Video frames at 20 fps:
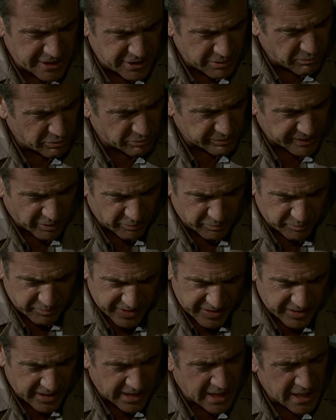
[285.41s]
Mel
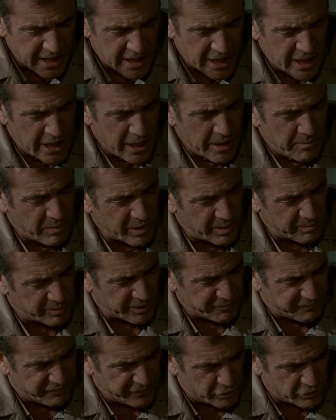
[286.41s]
understood that he had made
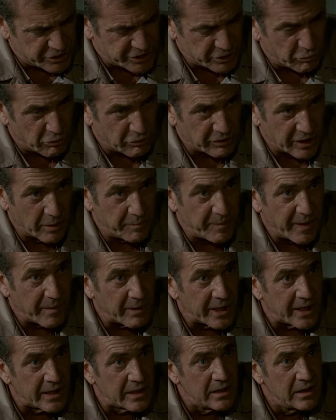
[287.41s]
mistakes in the
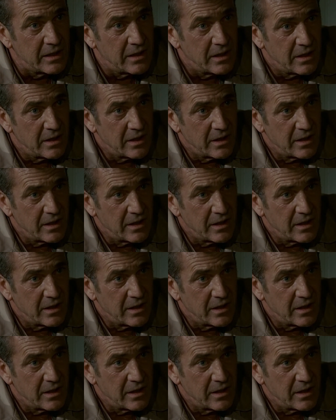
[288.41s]
past.